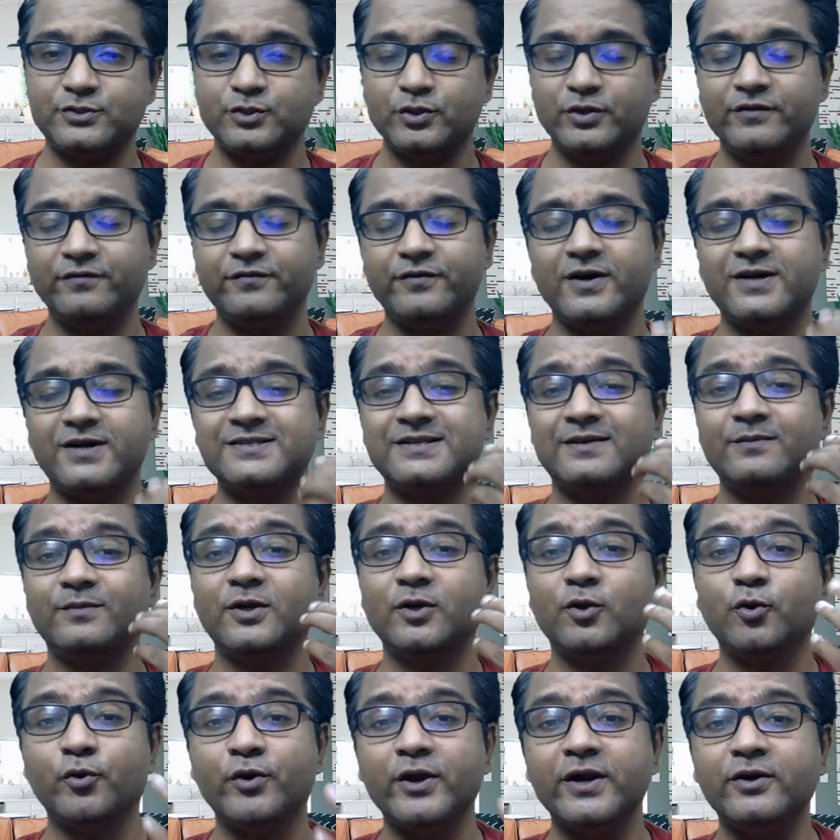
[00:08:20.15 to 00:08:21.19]
So if you are
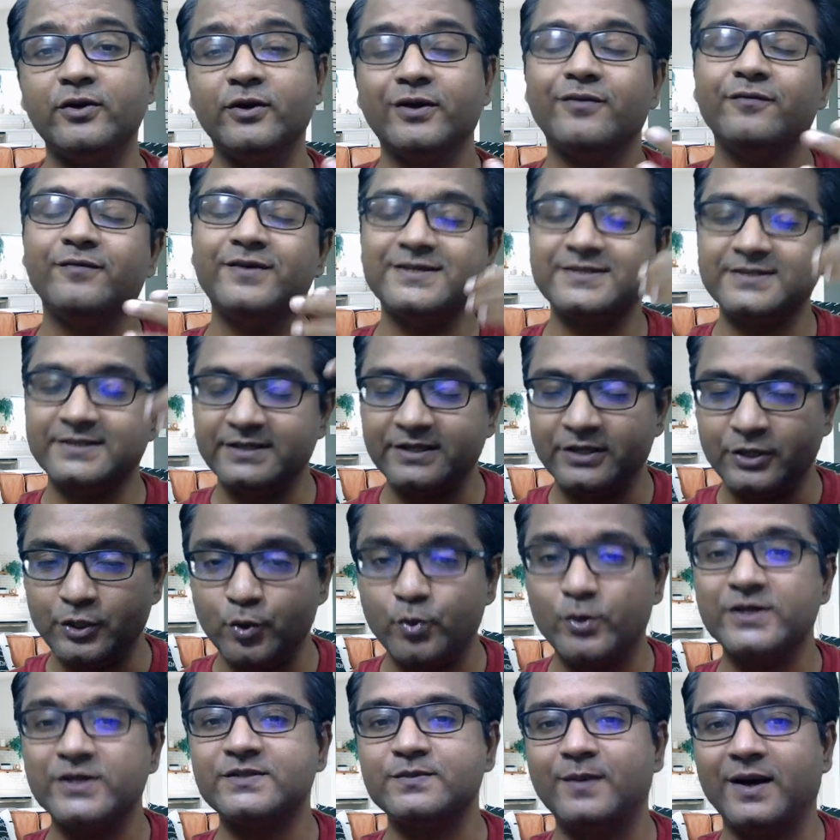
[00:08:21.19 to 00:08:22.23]
someone looking to invest in
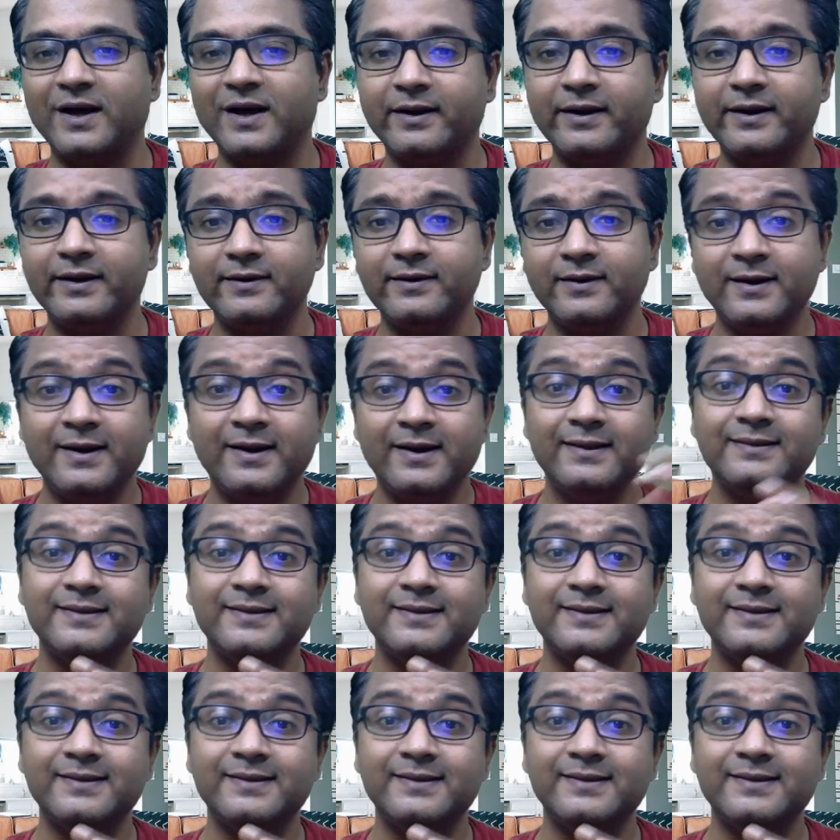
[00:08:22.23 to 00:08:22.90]
US market,